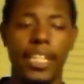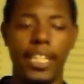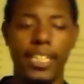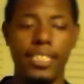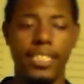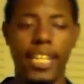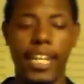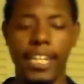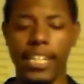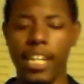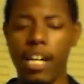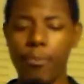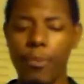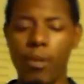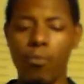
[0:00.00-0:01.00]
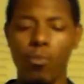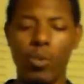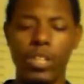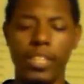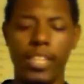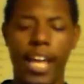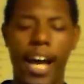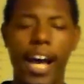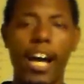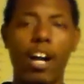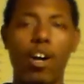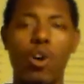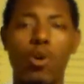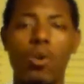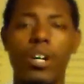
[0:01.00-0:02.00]
is they come up with
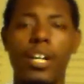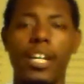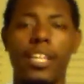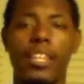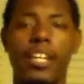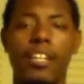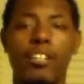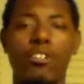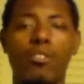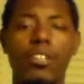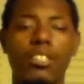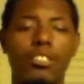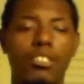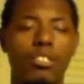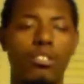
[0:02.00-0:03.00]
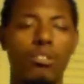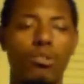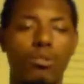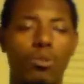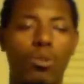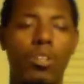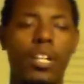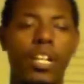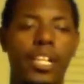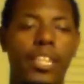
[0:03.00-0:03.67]
how they're going to,